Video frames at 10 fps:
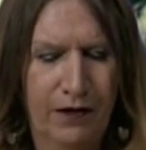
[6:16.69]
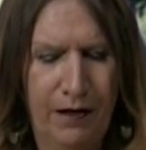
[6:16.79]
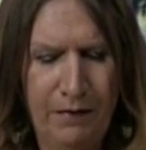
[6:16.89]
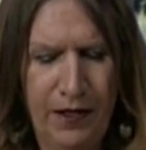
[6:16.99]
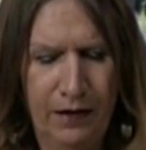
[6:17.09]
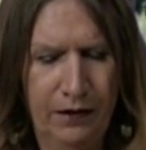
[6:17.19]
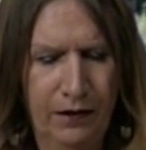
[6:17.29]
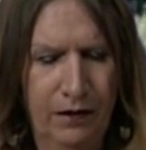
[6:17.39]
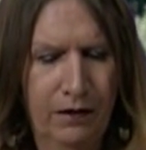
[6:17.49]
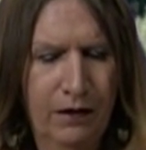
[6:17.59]
And I made a
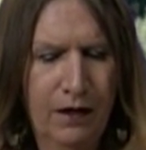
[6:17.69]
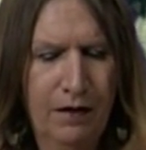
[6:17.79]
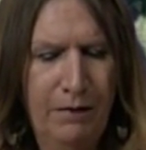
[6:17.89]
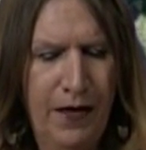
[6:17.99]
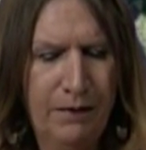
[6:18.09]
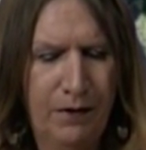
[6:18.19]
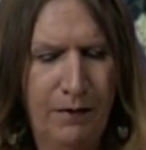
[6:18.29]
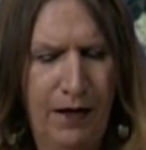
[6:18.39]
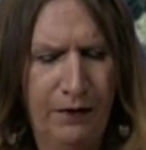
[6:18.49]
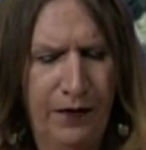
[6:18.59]
little paper
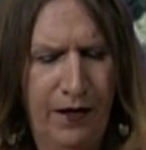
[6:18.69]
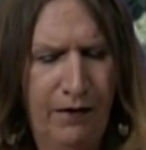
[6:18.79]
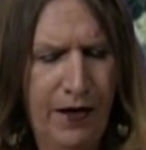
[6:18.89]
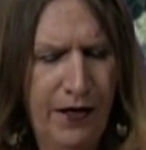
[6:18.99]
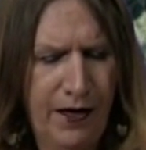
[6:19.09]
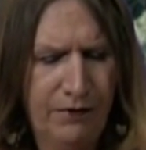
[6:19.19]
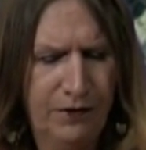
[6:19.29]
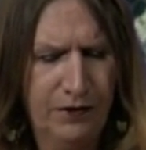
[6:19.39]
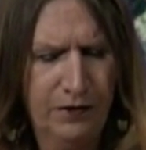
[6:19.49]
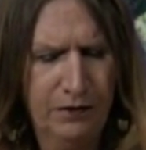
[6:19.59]
about that right
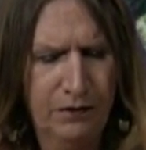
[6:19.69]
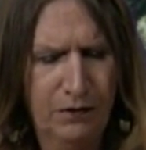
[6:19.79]
after